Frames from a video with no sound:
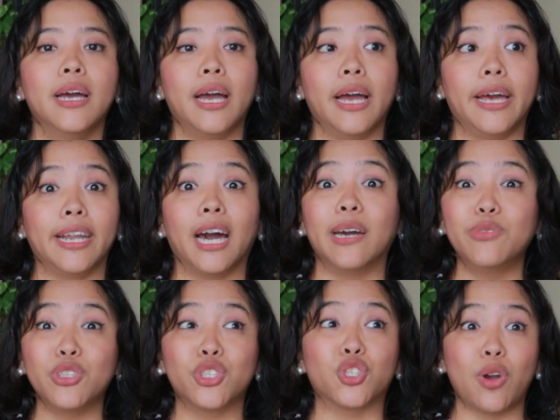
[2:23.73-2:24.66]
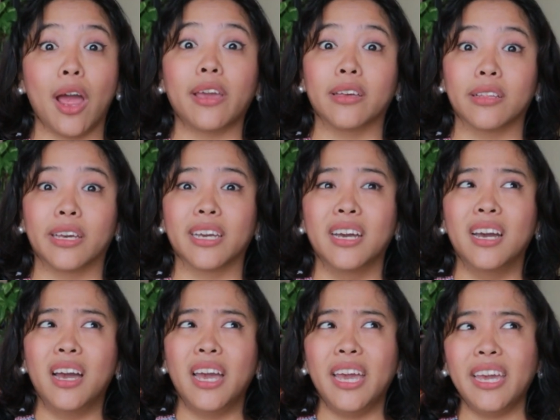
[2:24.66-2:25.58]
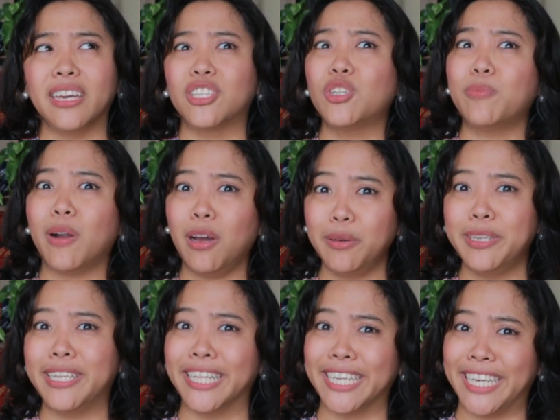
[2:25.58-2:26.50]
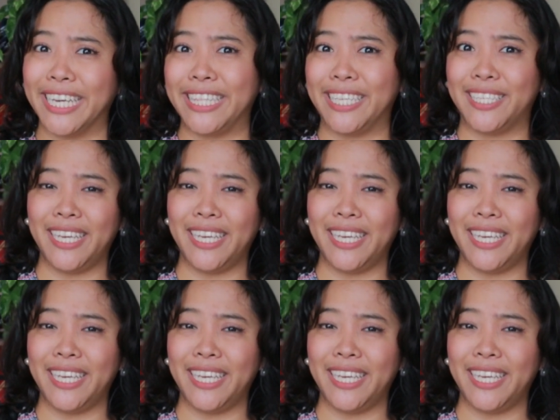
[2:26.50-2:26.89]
And I'm just tracking like, hey, I should probably delegate this.